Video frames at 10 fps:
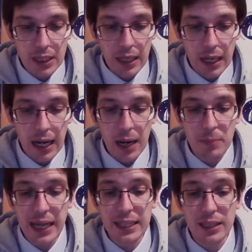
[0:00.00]

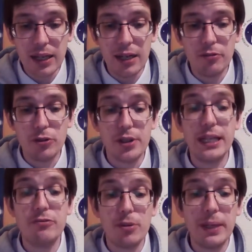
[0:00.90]
for the
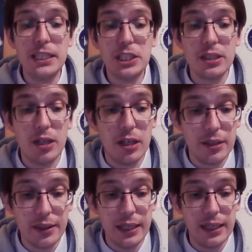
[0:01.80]
information
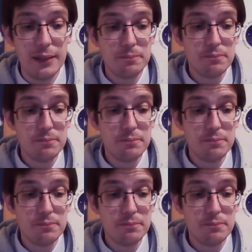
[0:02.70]
on the